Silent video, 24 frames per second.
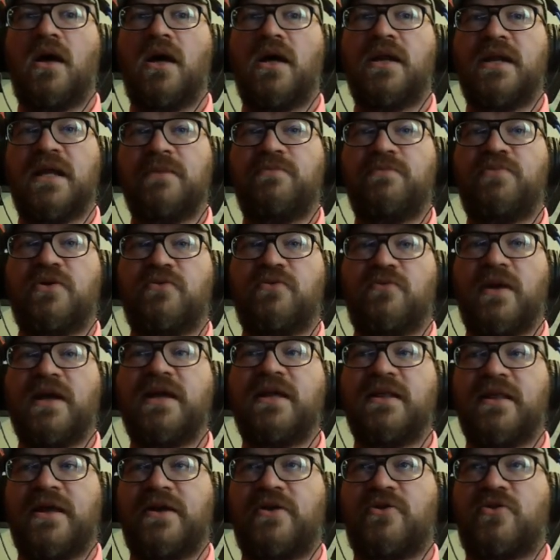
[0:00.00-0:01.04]
An input
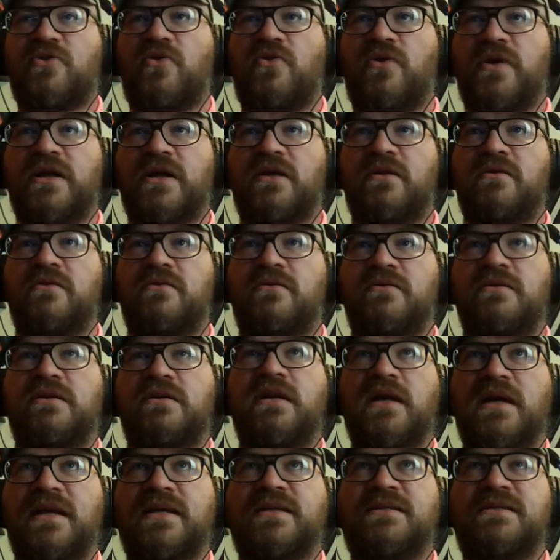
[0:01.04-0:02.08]
regulator coil?
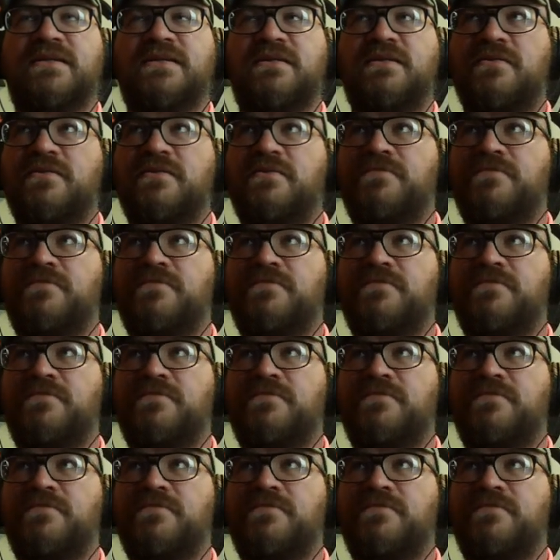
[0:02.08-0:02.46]
Nice.